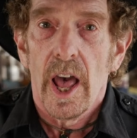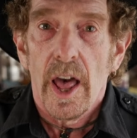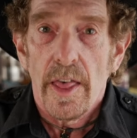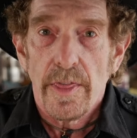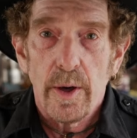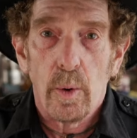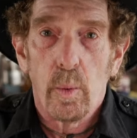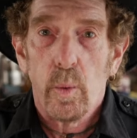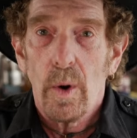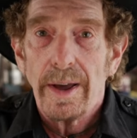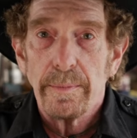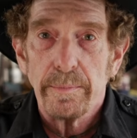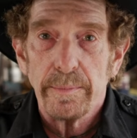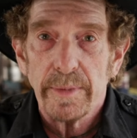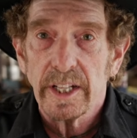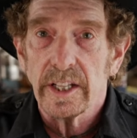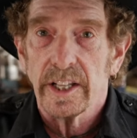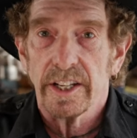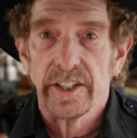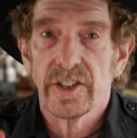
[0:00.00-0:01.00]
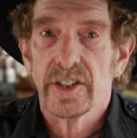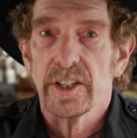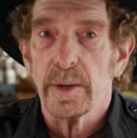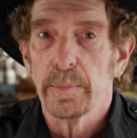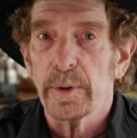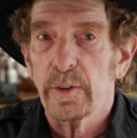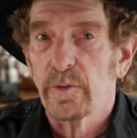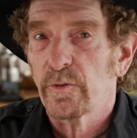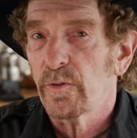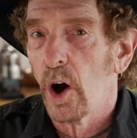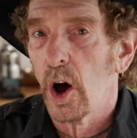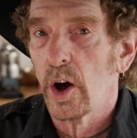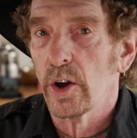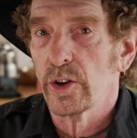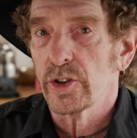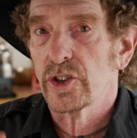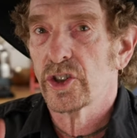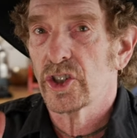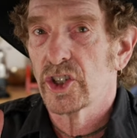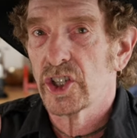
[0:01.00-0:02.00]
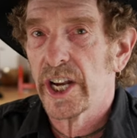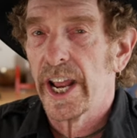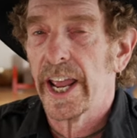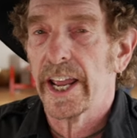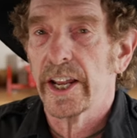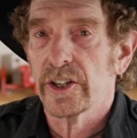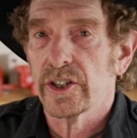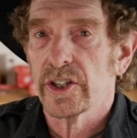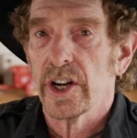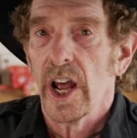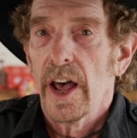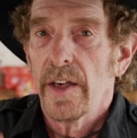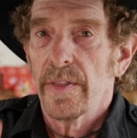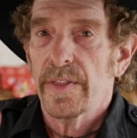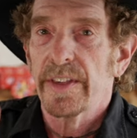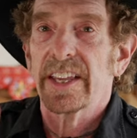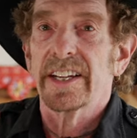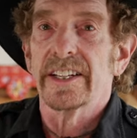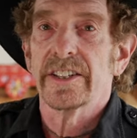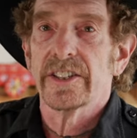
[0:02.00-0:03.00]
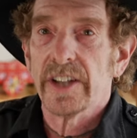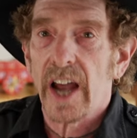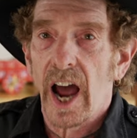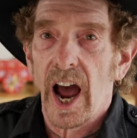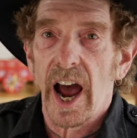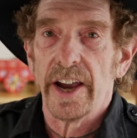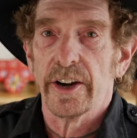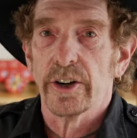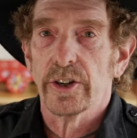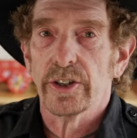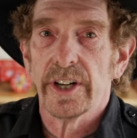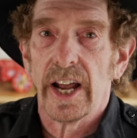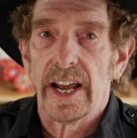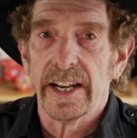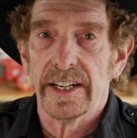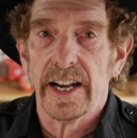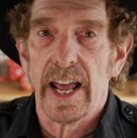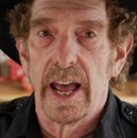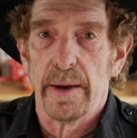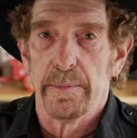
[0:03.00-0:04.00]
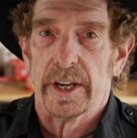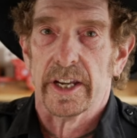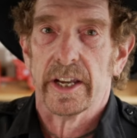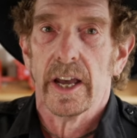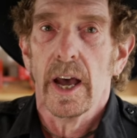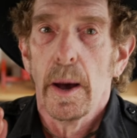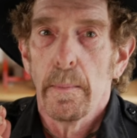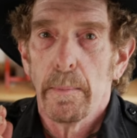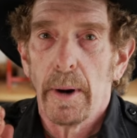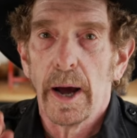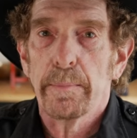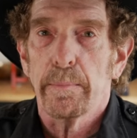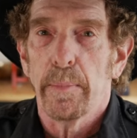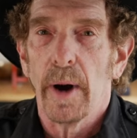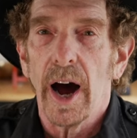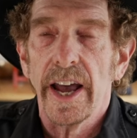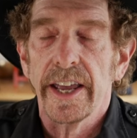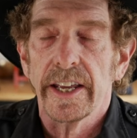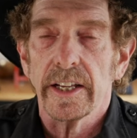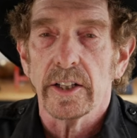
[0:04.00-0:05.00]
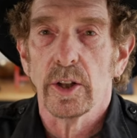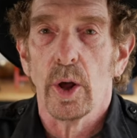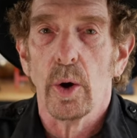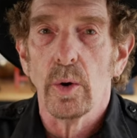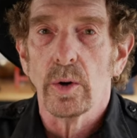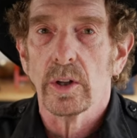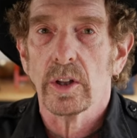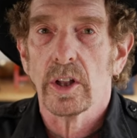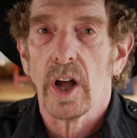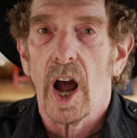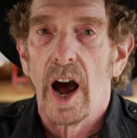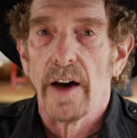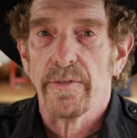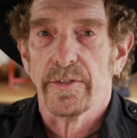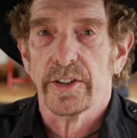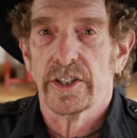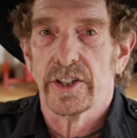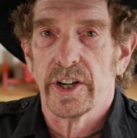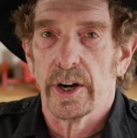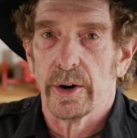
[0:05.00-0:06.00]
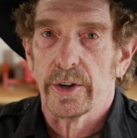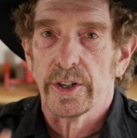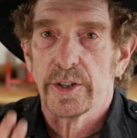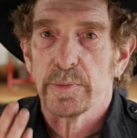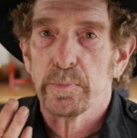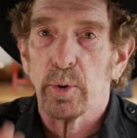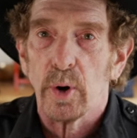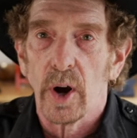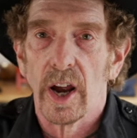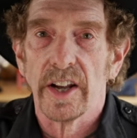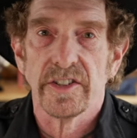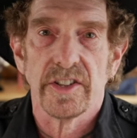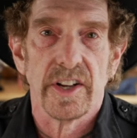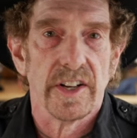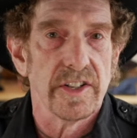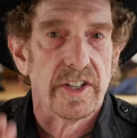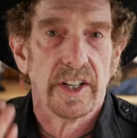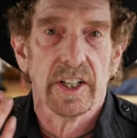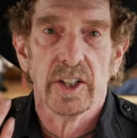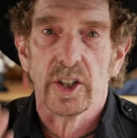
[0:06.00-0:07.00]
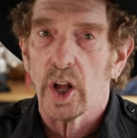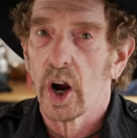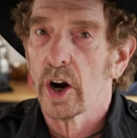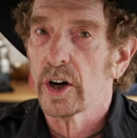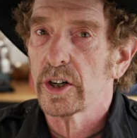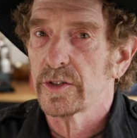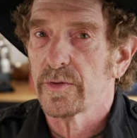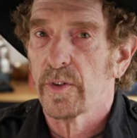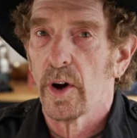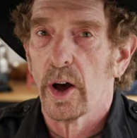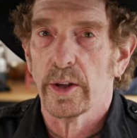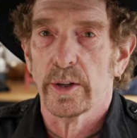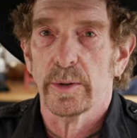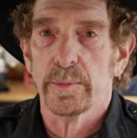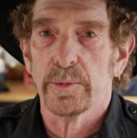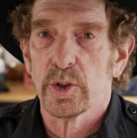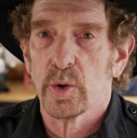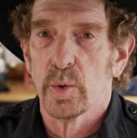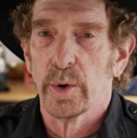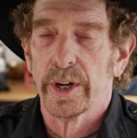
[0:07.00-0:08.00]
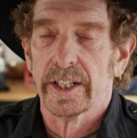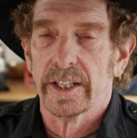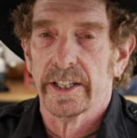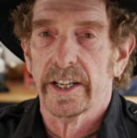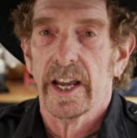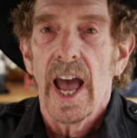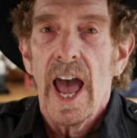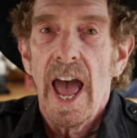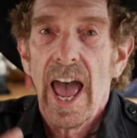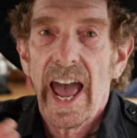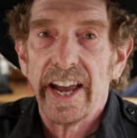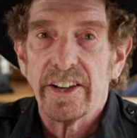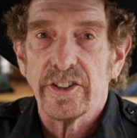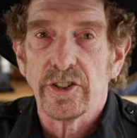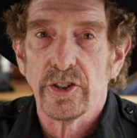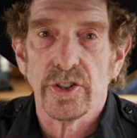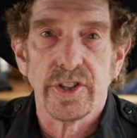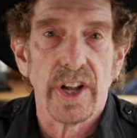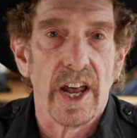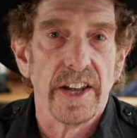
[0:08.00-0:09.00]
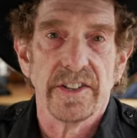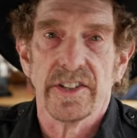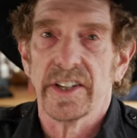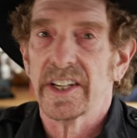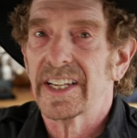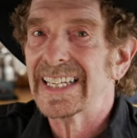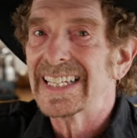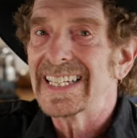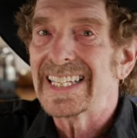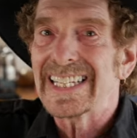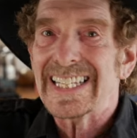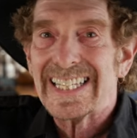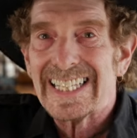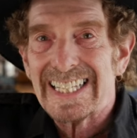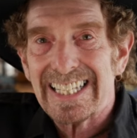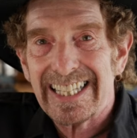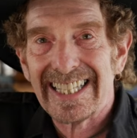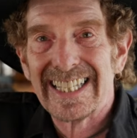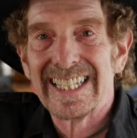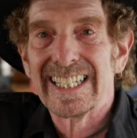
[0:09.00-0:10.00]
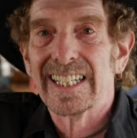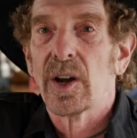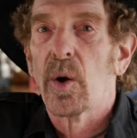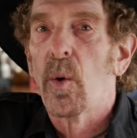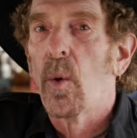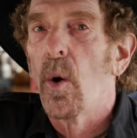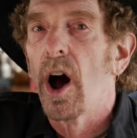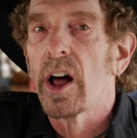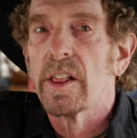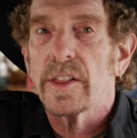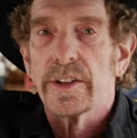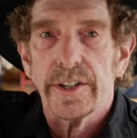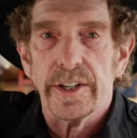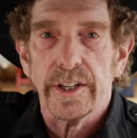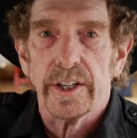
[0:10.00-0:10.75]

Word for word: The wet mill at Sipi Falls changed the entire dynamic by buying local coffee cherries, processing large volumes quickly, exercising consistent quality